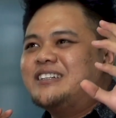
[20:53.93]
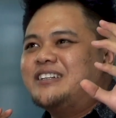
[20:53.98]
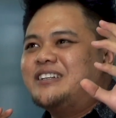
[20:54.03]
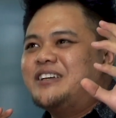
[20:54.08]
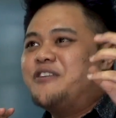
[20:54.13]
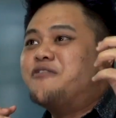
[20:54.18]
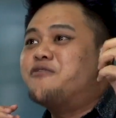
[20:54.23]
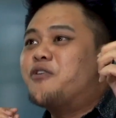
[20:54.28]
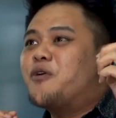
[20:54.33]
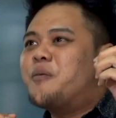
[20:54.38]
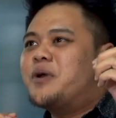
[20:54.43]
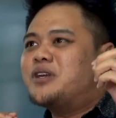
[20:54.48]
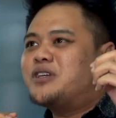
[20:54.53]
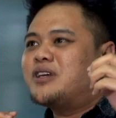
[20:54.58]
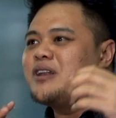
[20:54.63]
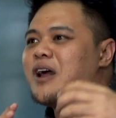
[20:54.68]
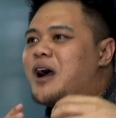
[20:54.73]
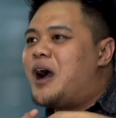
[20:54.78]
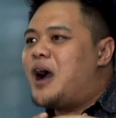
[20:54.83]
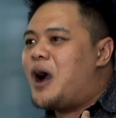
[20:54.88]

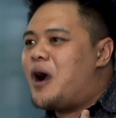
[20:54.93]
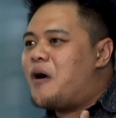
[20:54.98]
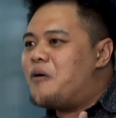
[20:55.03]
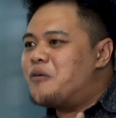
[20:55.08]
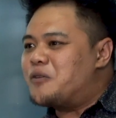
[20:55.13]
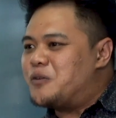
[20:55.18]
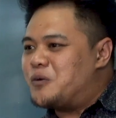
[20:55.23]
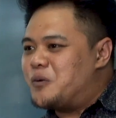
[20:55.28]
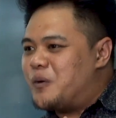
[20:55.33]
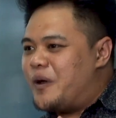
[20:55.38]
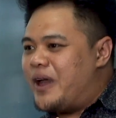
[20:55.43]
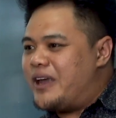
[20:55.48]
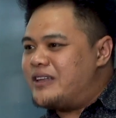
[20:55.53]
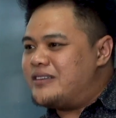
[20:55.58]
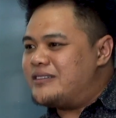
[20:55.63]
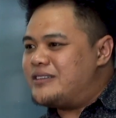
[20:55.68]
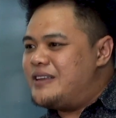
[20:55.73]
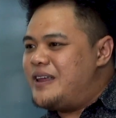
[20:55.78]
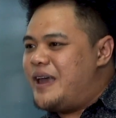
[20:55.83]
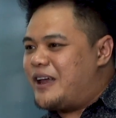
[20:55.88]
information how to
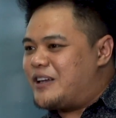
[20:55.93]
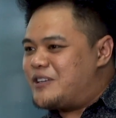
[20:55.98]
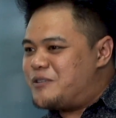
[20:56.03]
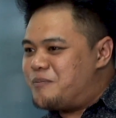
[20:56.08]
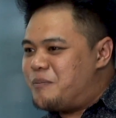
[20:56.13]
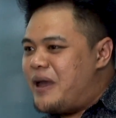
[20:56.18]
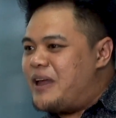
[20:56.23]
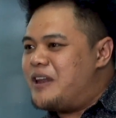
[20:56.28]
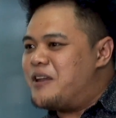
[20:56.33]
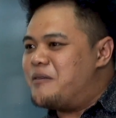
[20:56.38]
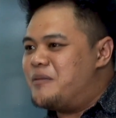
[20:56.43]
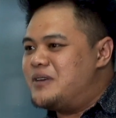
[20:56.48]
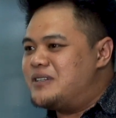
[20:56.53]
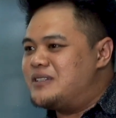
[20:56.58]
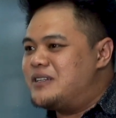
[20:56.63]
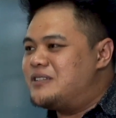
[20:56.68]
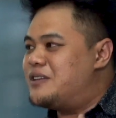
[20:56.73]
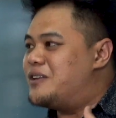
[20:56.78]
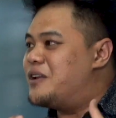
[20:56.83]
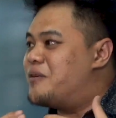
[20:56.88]
actually expand a
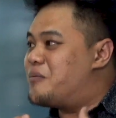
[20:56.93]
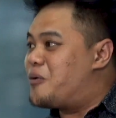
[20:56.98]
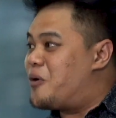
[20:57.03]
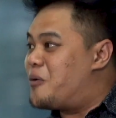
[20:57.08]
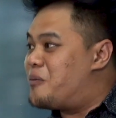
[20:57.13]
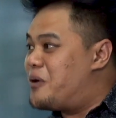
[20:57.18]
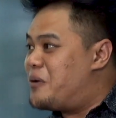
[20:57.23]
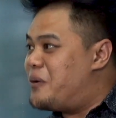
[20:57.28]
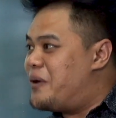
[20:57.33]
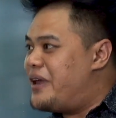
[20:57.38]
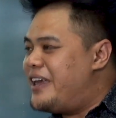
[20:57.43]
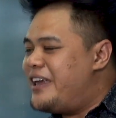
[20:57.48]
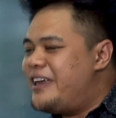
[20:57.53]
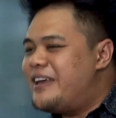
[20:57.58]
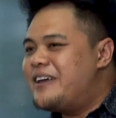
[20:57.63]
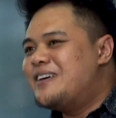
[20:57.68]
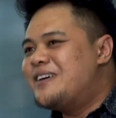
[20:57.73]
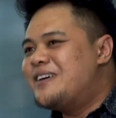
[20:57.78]
business in a proper way.